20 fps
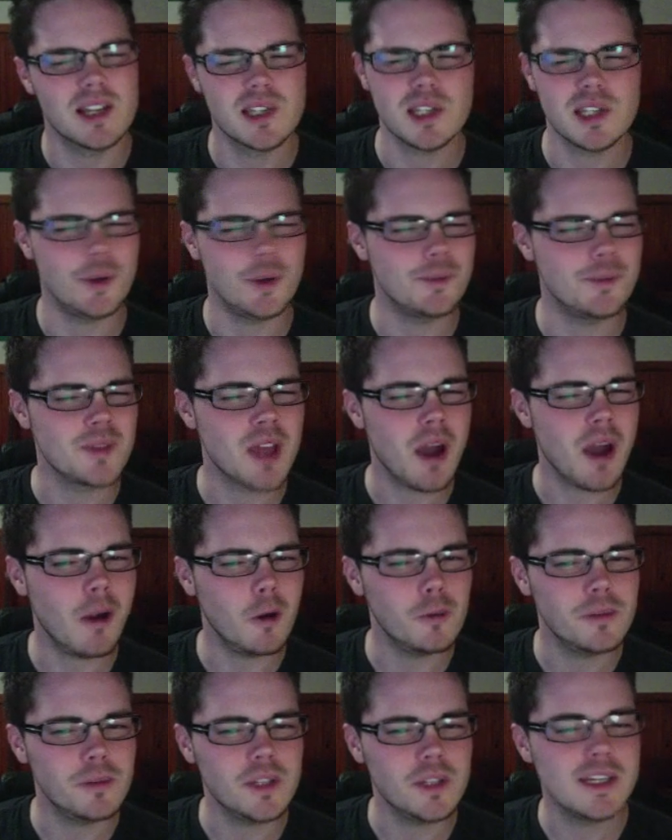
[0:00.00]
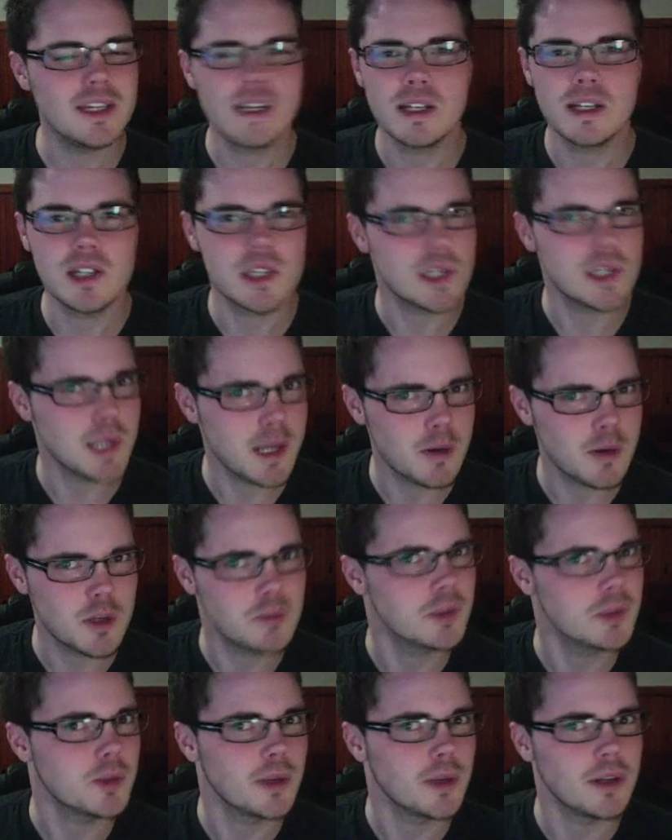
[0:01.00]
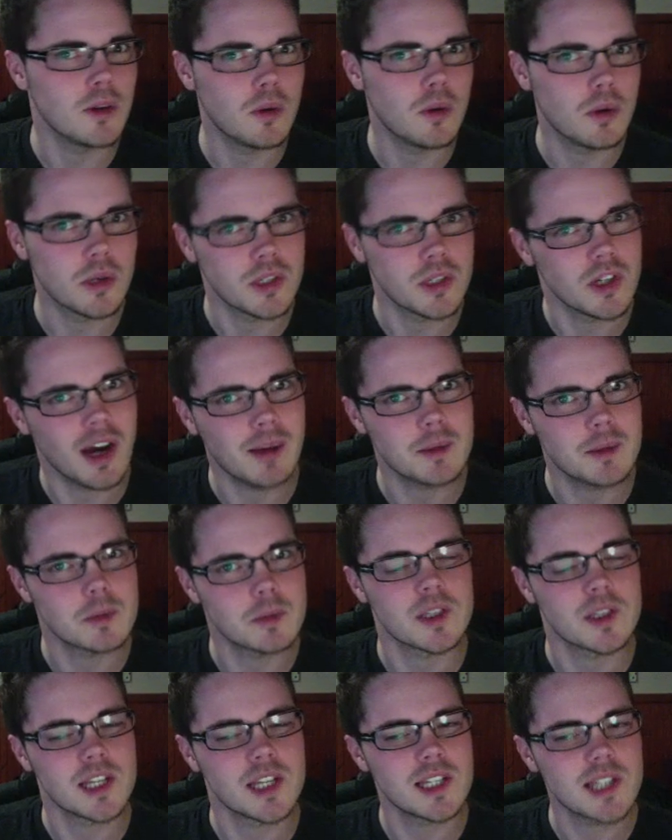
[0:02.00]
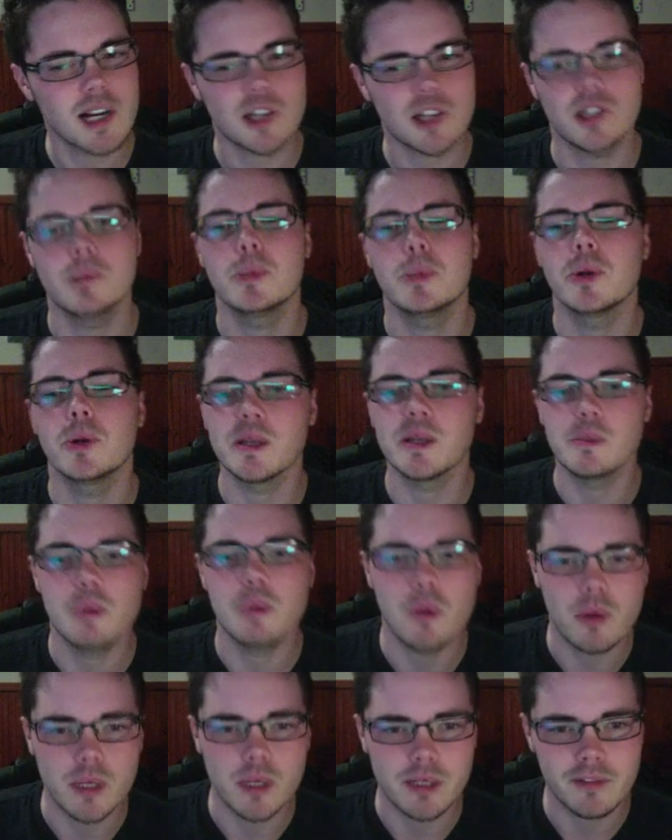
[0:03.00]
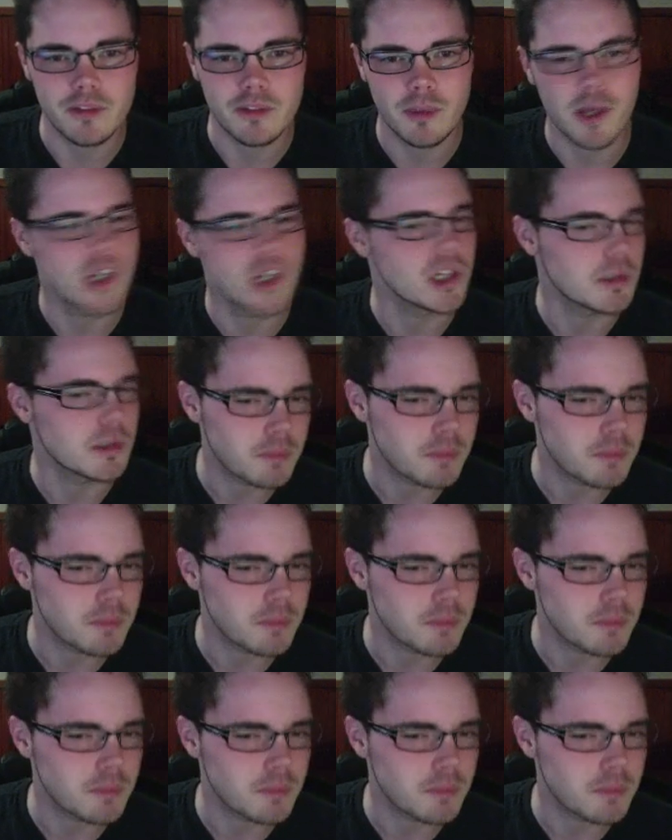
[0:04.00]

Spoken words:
So hopefully you can distinguish between aura types, because that's actually pretty important information,